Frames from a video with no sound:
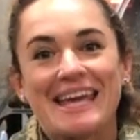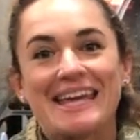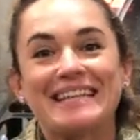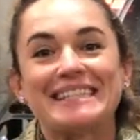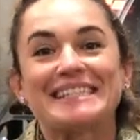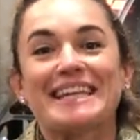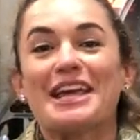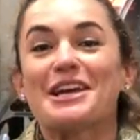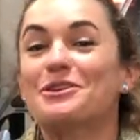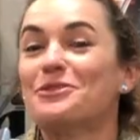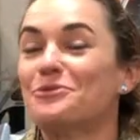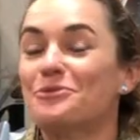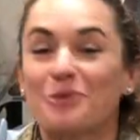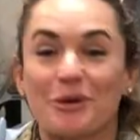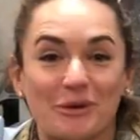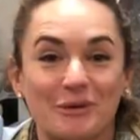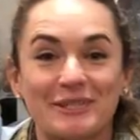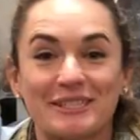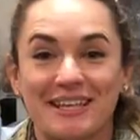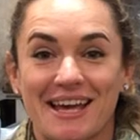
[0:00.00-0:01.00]
is a
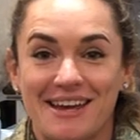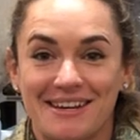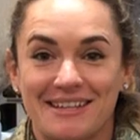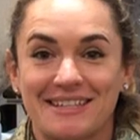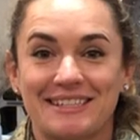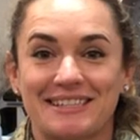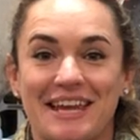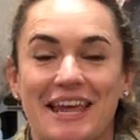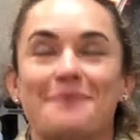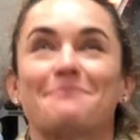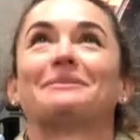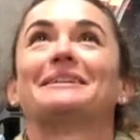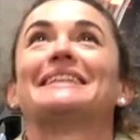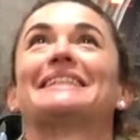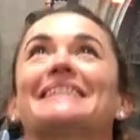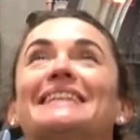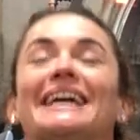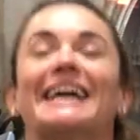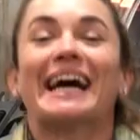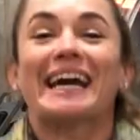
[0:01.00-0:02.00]
gross
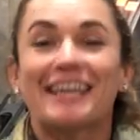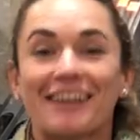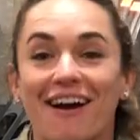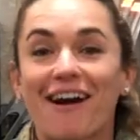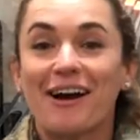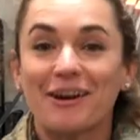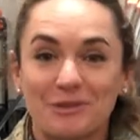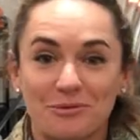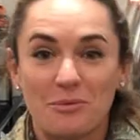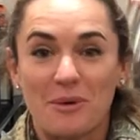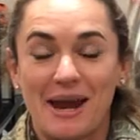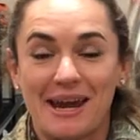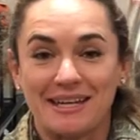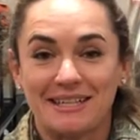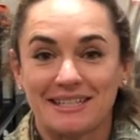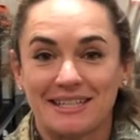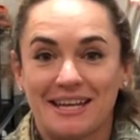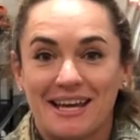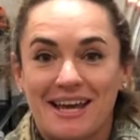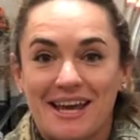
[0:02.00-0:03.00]
understatement. I can't
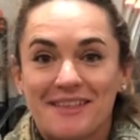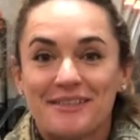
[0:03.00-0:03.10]
wait.